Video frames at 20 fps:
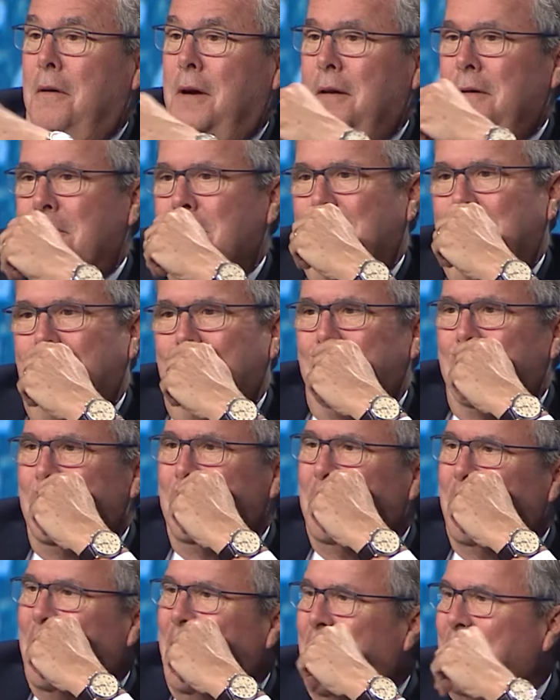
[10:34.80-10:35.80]
I don't
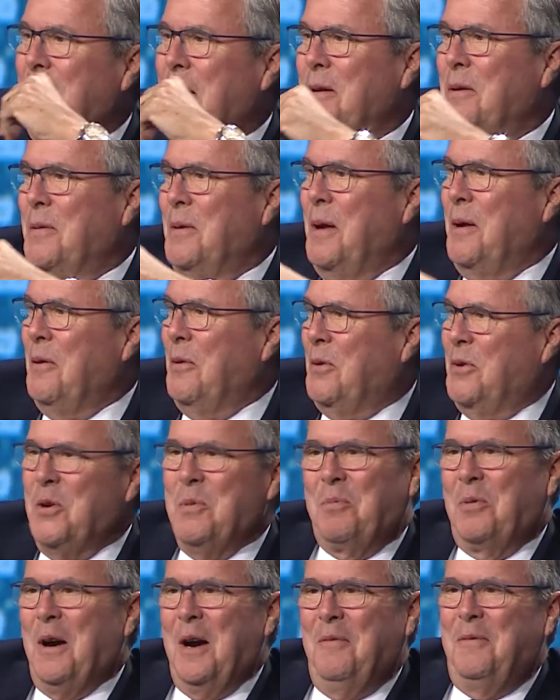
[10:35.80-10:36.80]
do that. I don't do
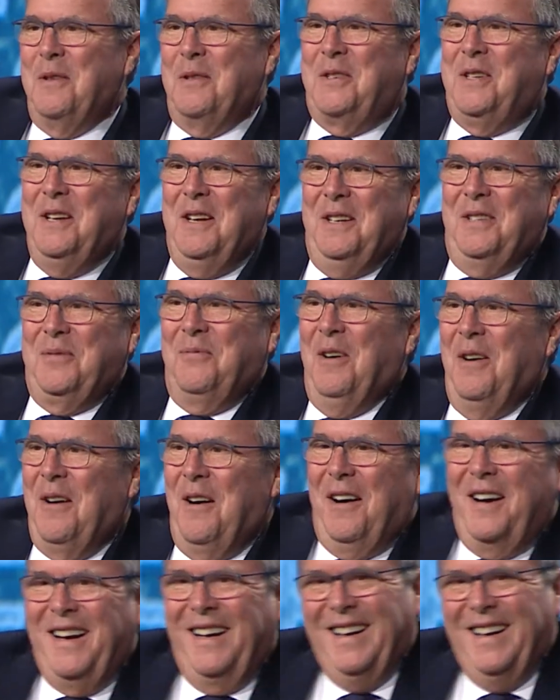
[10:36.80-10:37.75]
prophecies, Mark.